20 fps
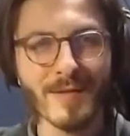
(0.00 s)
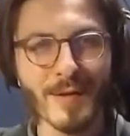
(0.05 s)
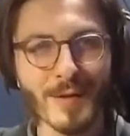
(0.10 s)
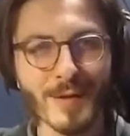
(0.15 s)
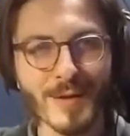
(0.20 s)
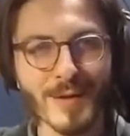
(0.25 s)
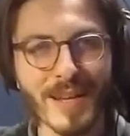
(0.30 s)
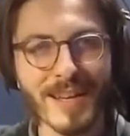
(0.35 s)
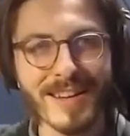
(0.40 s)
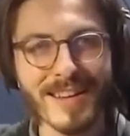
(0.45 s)
if you
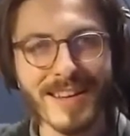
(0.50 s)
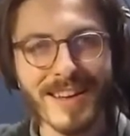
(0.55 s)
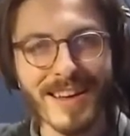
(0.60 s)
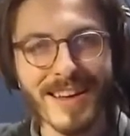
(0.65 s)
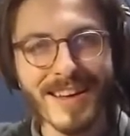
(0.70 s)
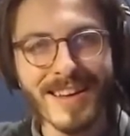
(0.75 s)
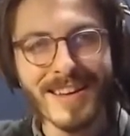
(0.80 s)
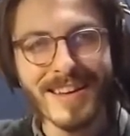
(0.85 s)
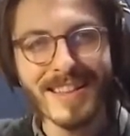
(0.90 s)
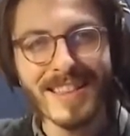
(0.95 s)
said,
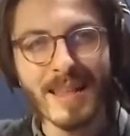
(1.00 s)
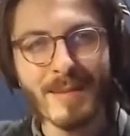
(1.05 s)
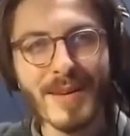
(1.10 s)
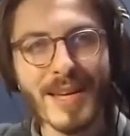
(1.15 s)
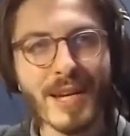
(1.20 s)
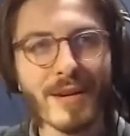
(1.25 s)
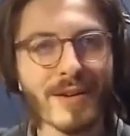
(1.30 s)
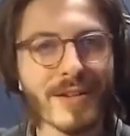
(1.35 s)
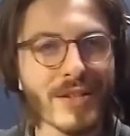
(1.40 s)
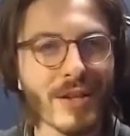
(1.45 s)
let me
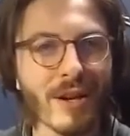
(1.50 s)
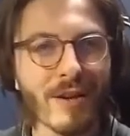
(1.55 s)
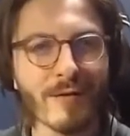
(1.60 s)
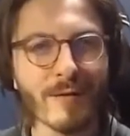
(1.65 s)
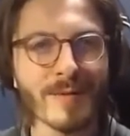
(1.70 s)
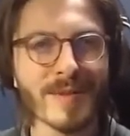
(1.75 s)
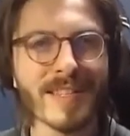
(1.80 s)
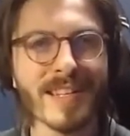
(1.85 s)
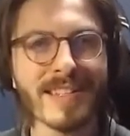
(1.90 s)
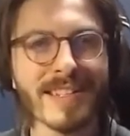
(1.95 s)
hear a song
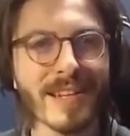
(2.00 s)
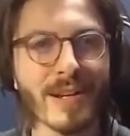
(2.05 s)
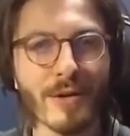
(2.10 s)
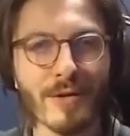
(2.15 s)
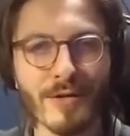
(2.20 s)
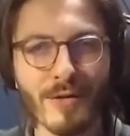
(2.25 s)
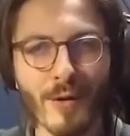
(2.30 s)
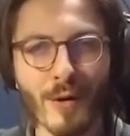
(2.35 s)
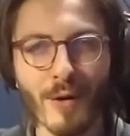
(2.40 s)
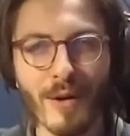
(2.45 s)
from
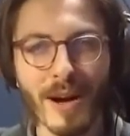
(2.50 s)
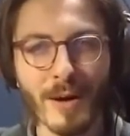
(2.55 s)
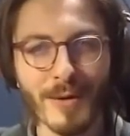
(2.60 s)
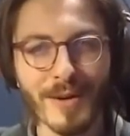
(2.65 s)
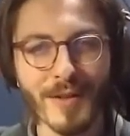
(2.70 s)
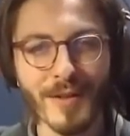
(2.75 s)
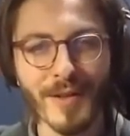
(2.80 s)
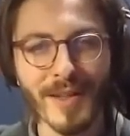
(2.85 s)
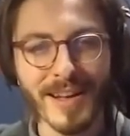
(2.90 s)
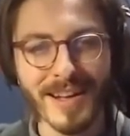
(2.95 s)
1604, I
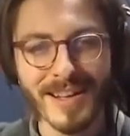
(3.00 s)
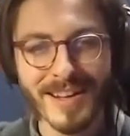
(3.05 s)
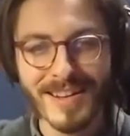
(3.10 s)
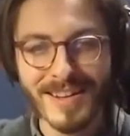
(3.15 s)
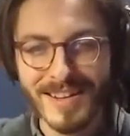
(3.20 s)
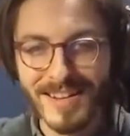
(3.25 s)
wouldn't think.